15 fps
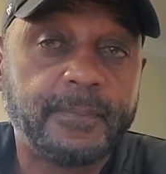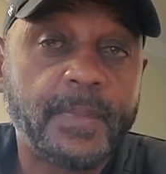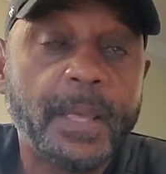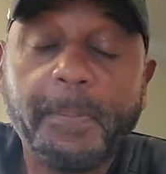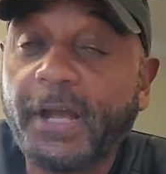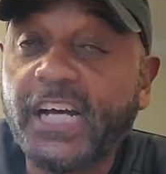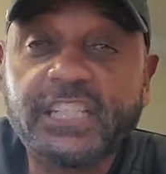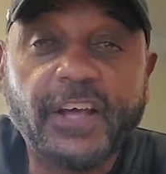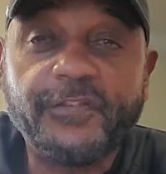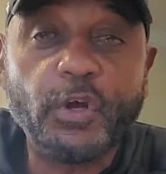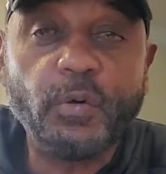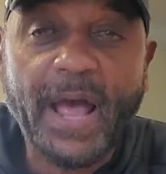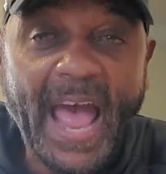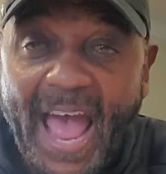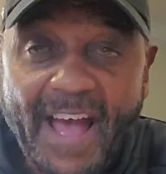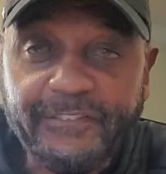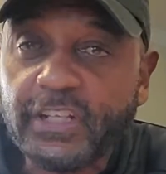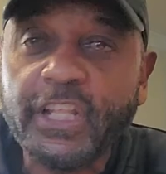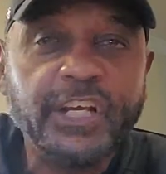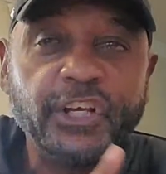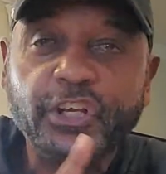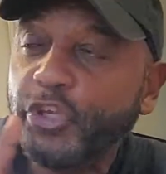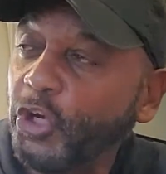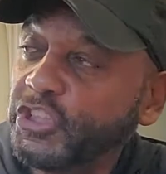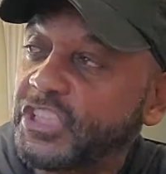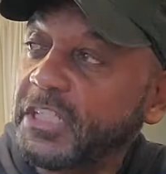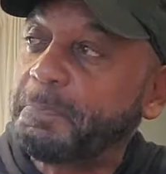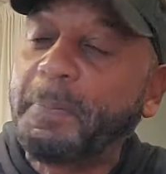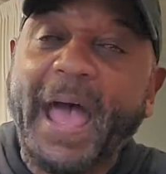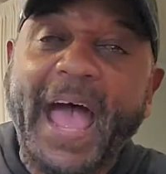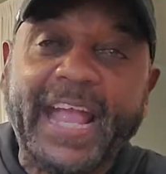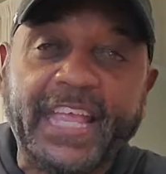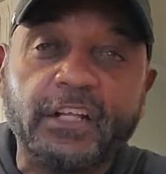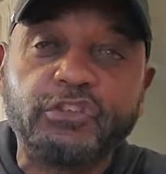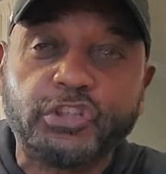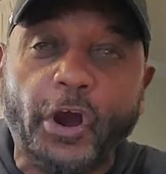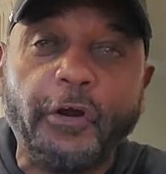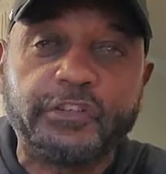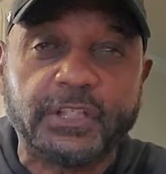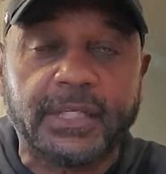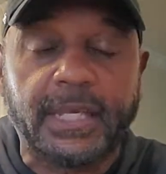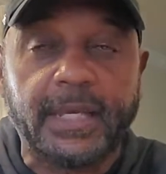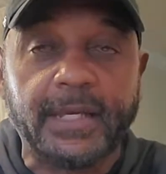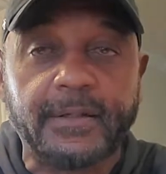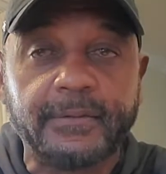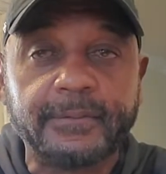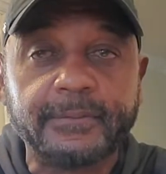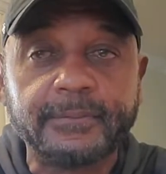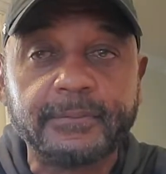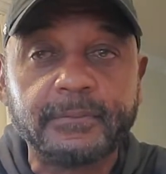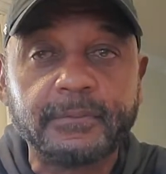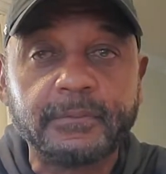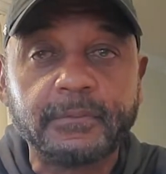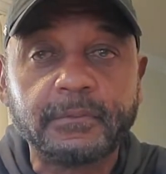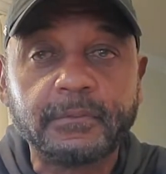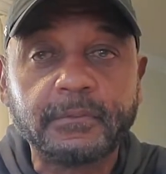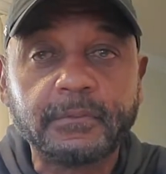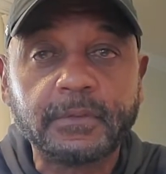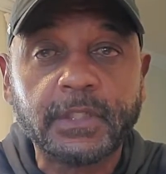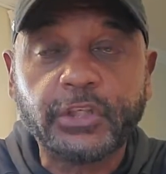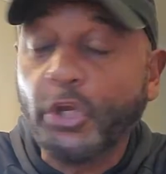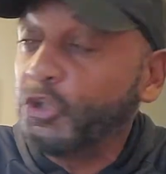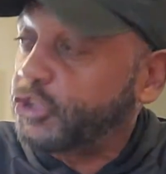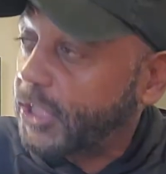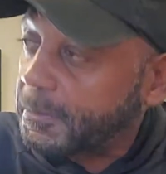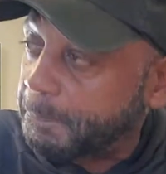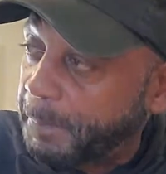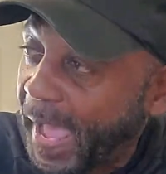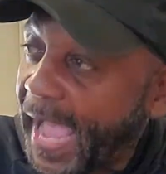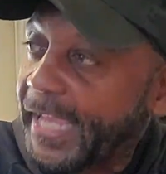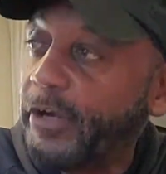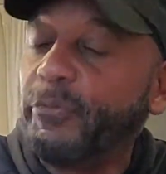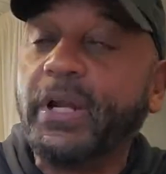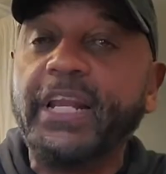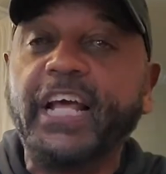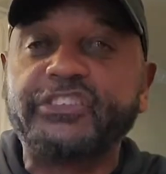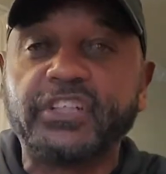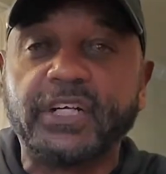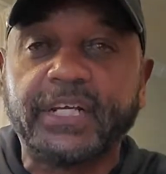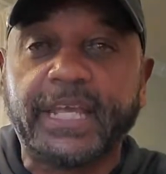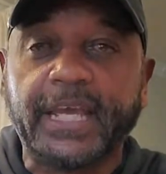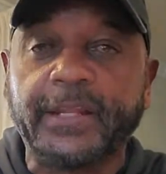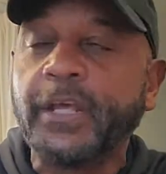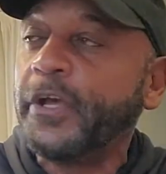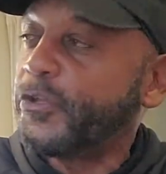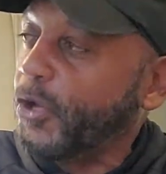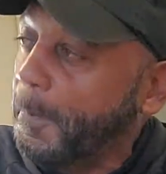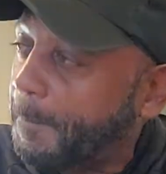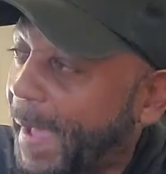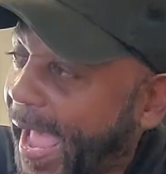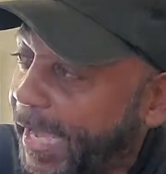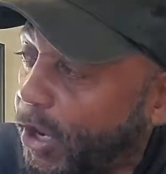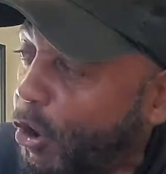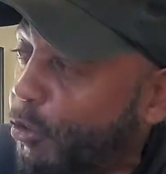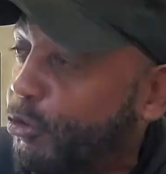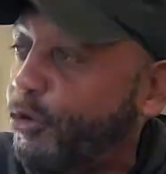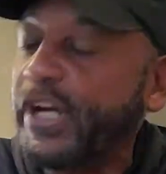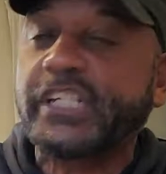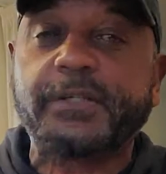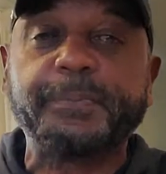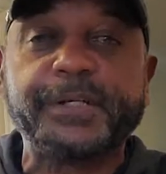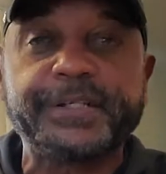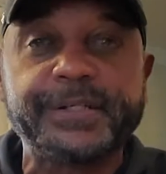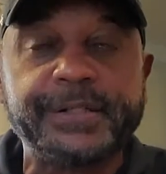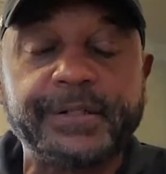Because if you haven't, you're just back in church again. You're just back in religion again. You're back on Christmas.